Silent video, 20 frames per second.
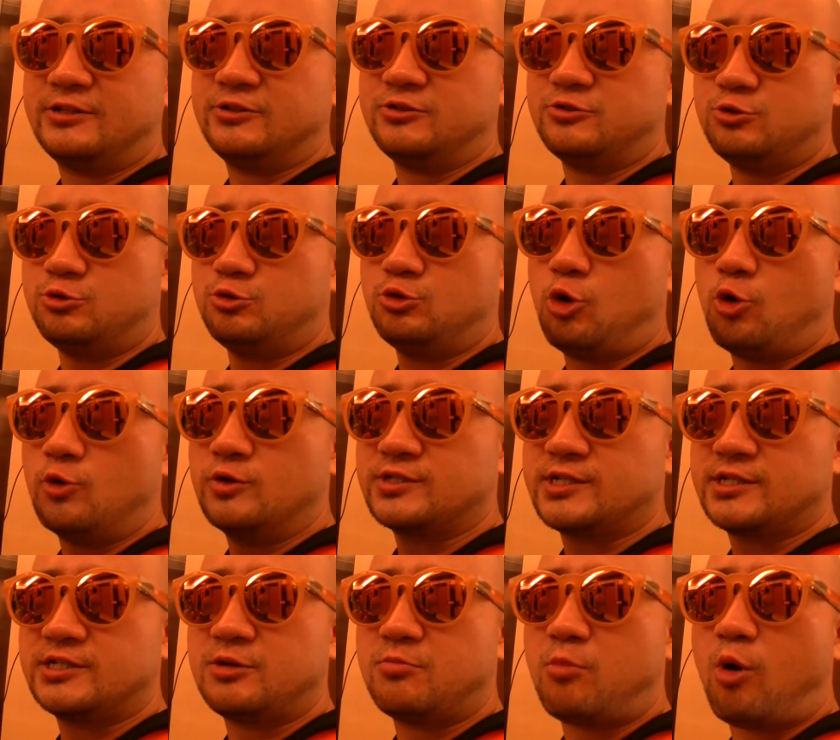it to go
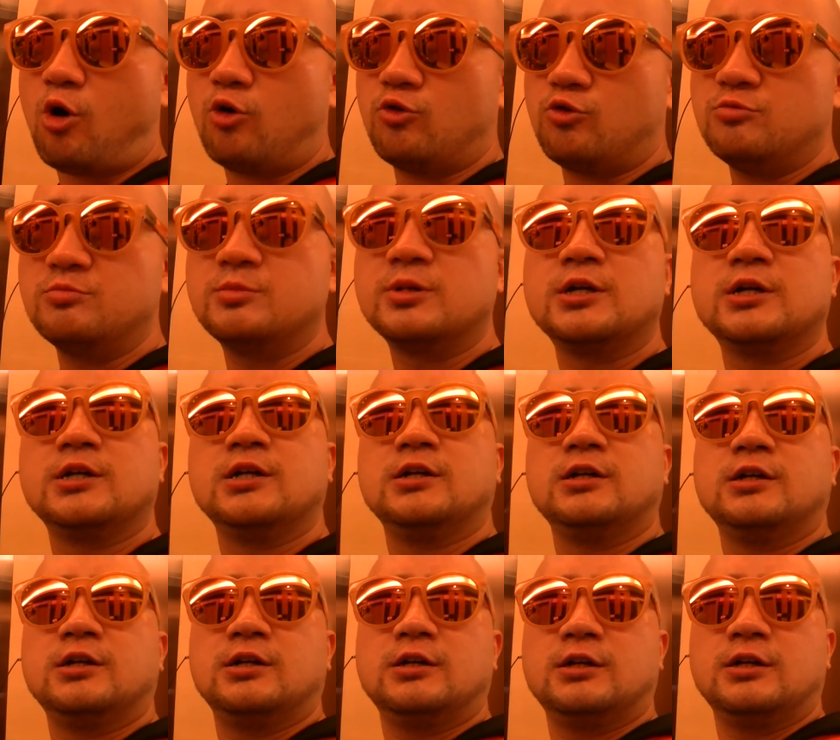inside the ballroom.
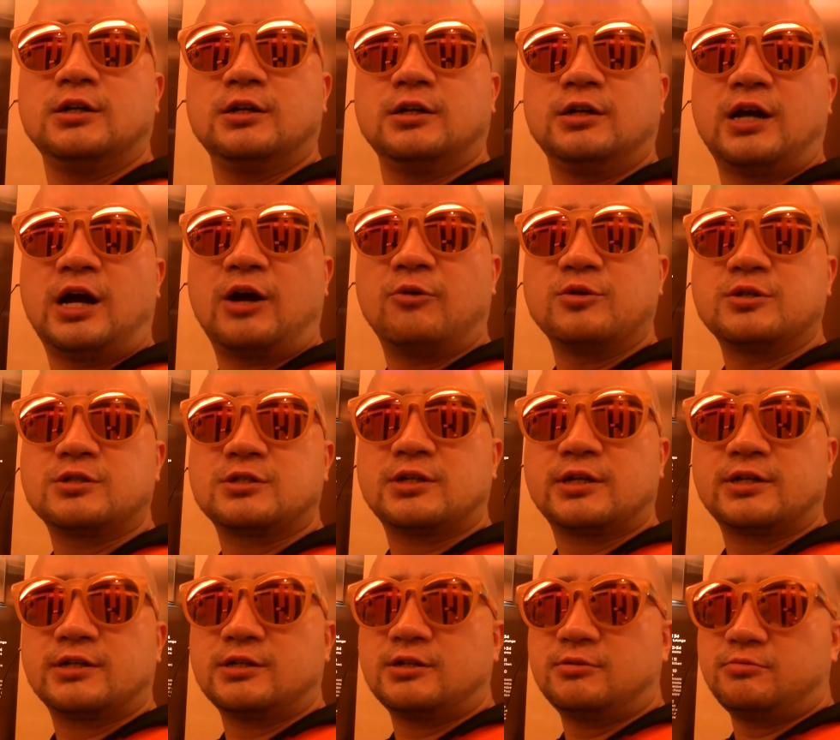I was
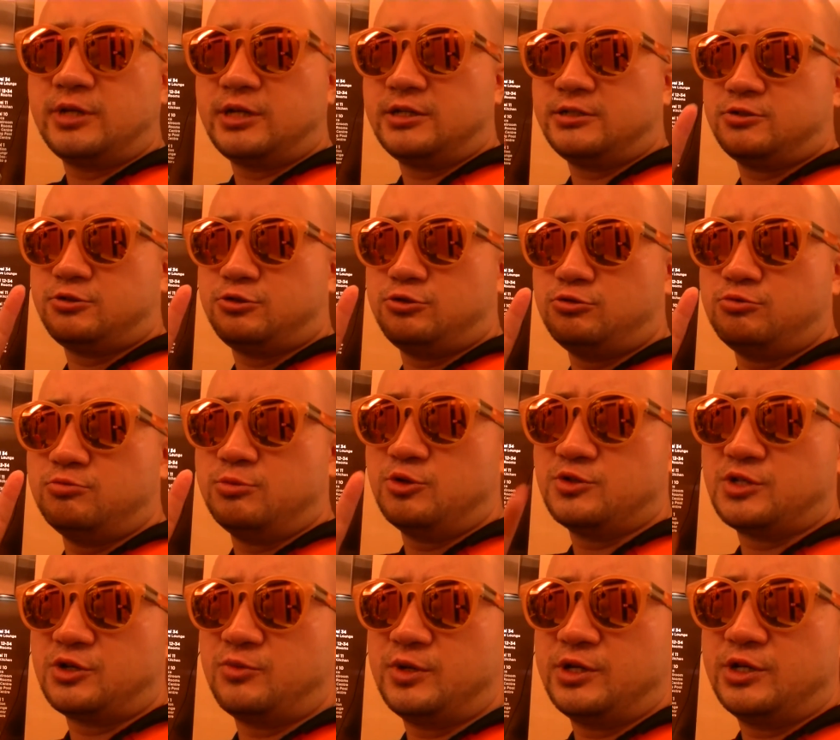like uh, made two
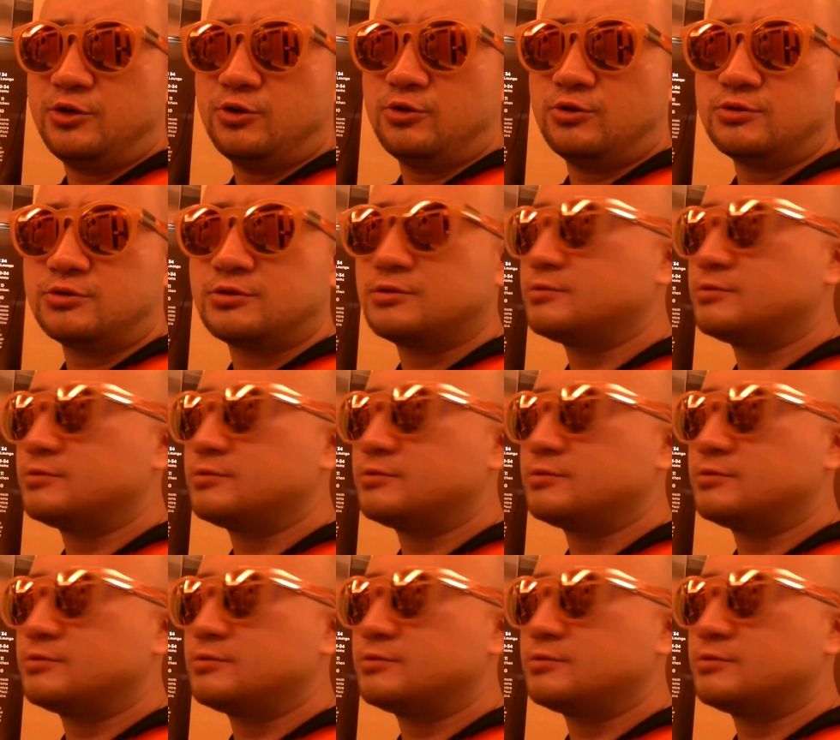music videos